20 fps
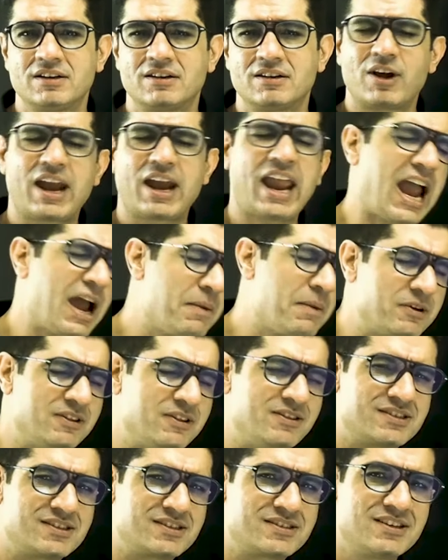
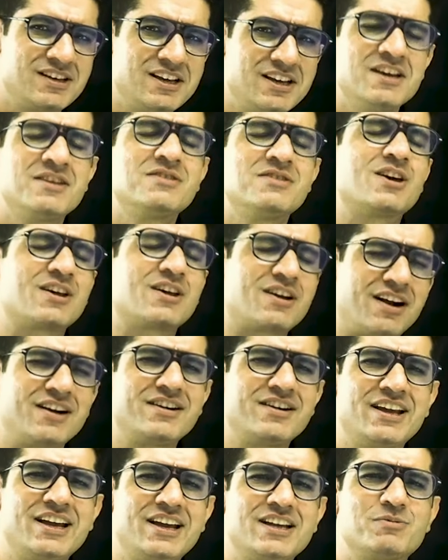Happens. There
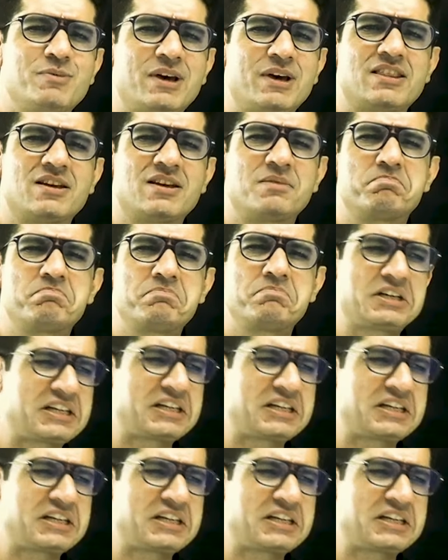are days when the